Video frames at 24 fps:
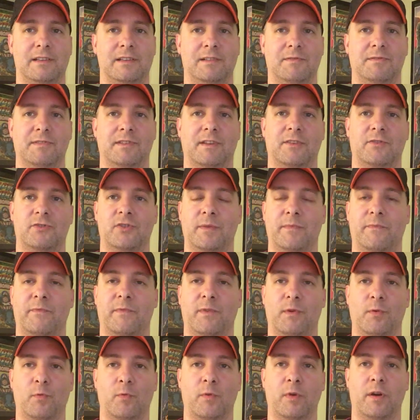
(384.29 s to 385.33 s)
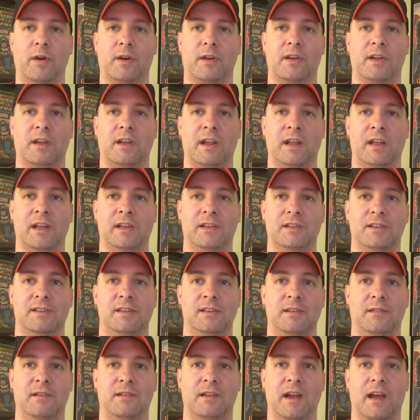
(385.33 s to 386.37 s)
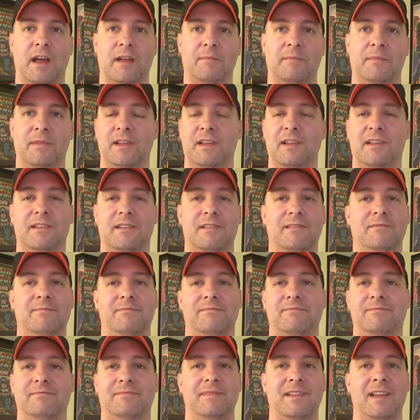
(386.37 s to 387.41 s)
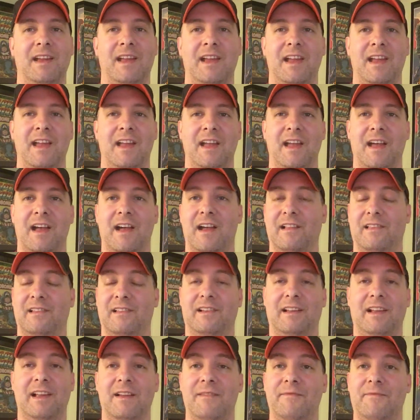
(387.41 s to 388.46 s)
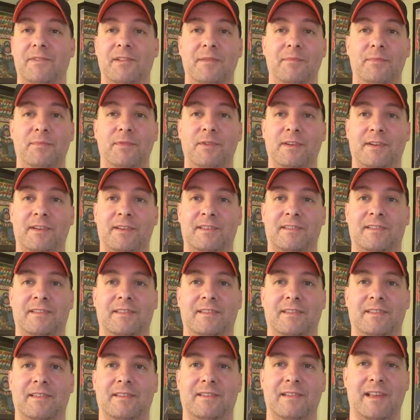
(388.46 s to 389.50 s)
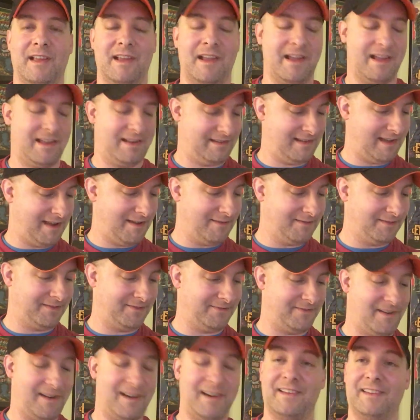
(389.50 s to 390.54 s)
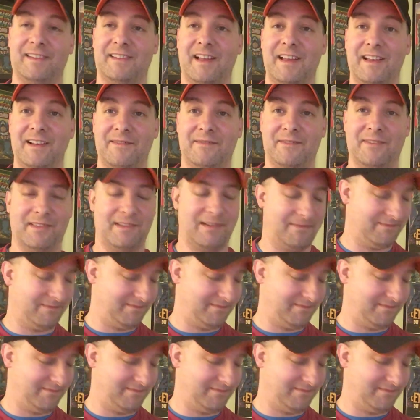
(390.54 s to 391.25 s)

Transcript: She was on a trip for work, and she got me a little handful of books, and I was very excited for them.